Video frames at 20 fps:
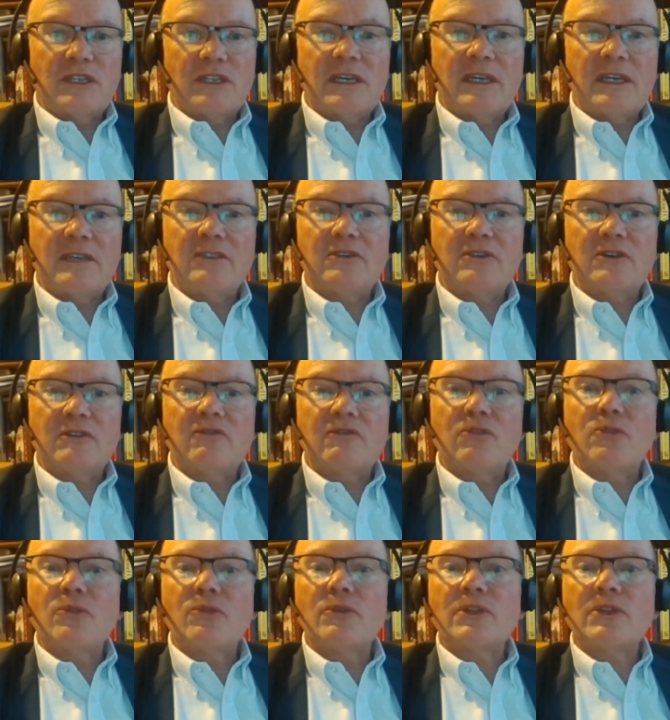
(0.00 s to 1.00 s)
ahead of
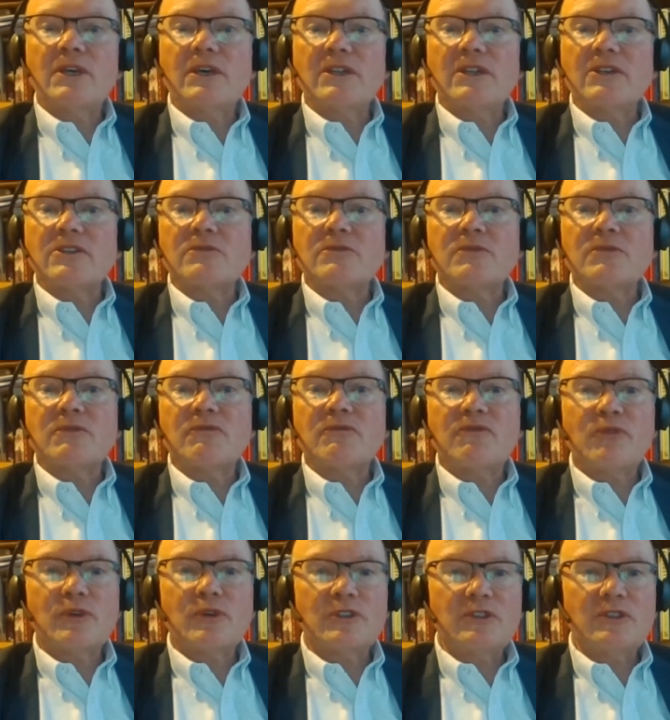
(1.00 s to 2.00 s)
all the others, with
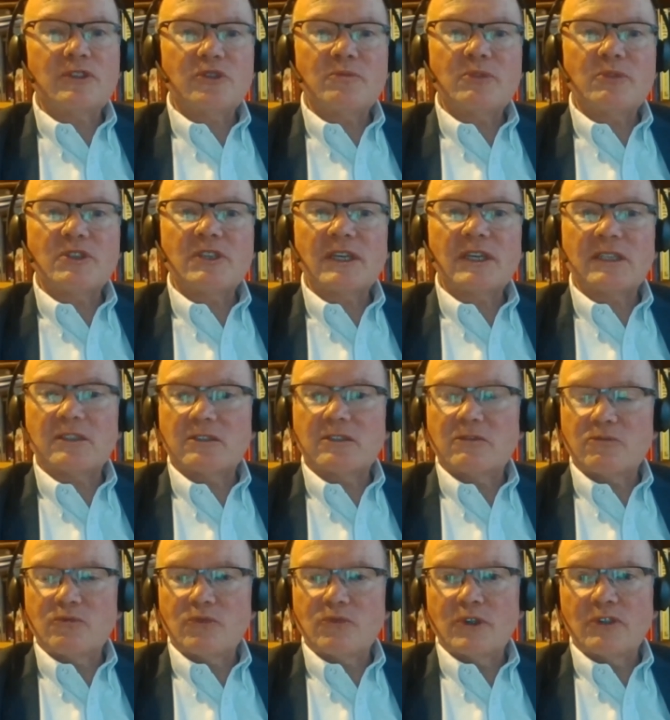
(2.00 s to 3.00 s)
42%
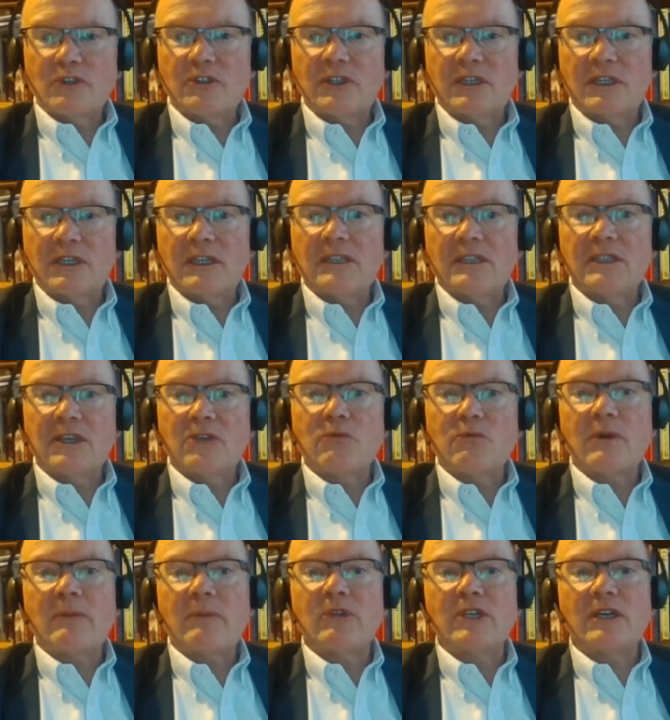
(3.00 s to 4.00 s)
wanting another
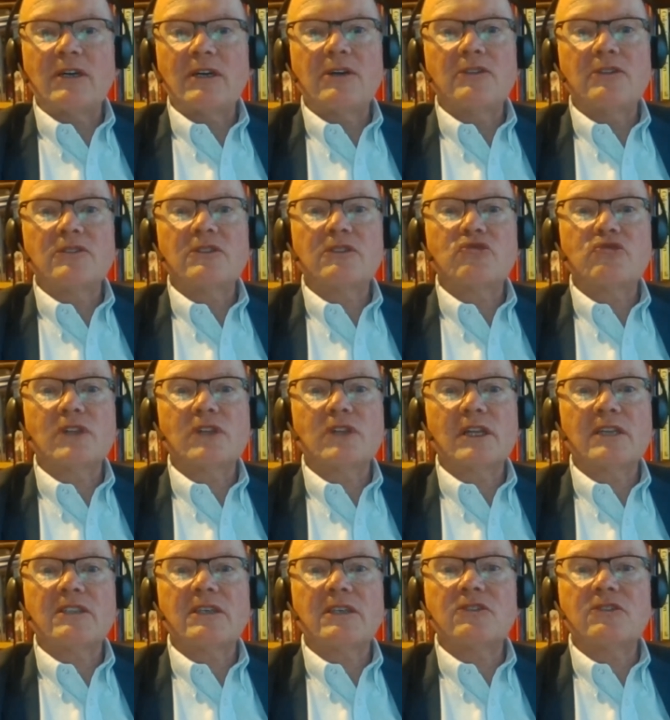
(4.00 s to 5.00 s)
webinar on digital
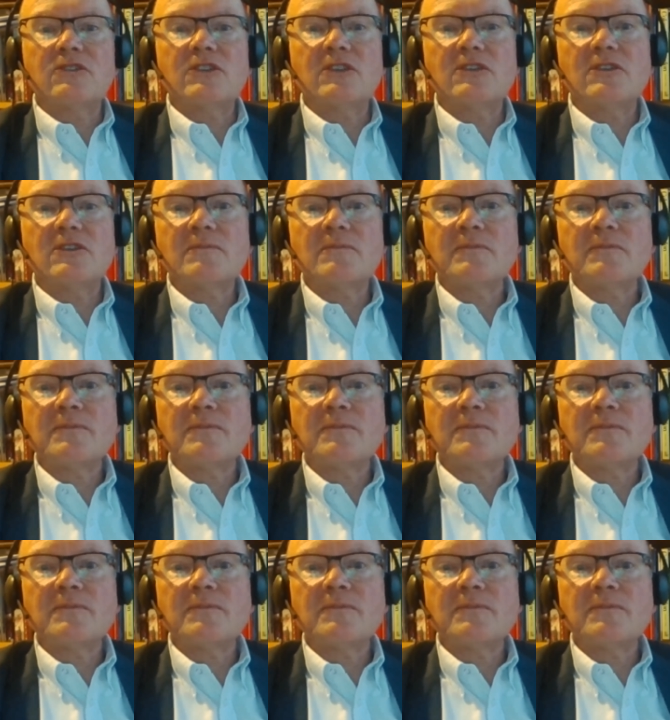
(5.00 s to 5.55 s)
identities.